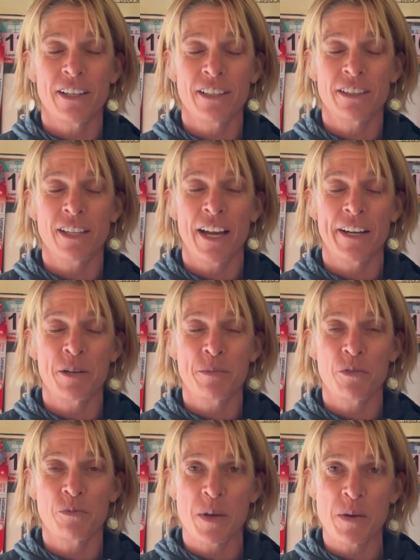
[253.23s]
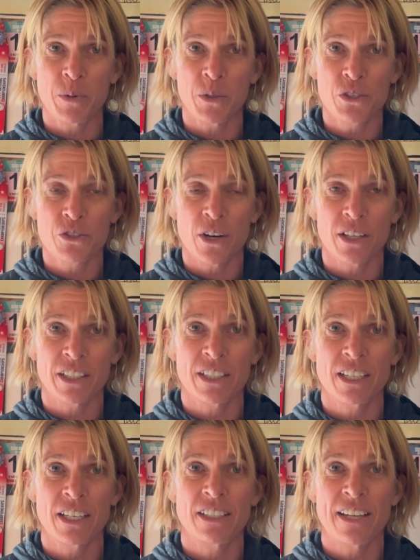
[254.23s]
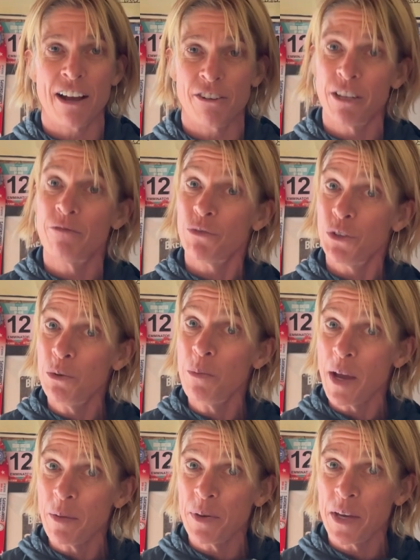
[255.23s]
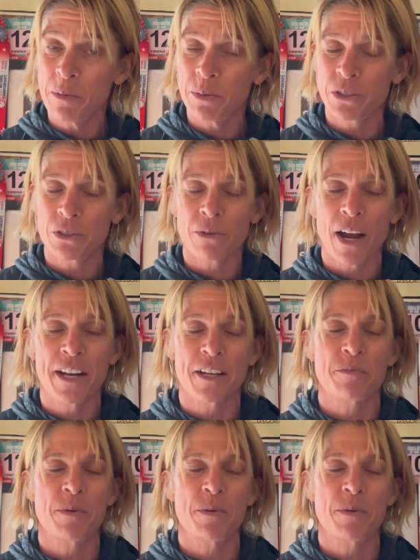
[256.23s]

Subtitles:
a lineup of people struggling to get down it, you might be able to ride it.